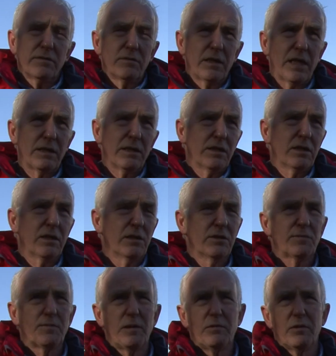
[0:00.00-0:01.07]
and that
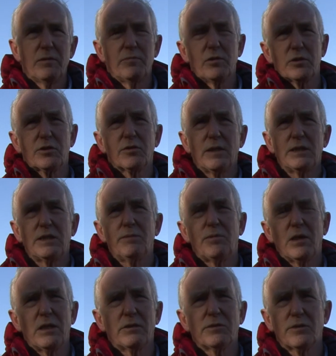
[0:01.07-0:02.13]
includes people that put
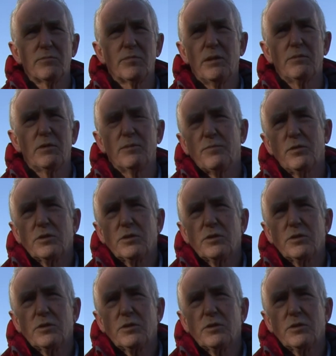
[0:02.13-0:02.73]
£20 and people that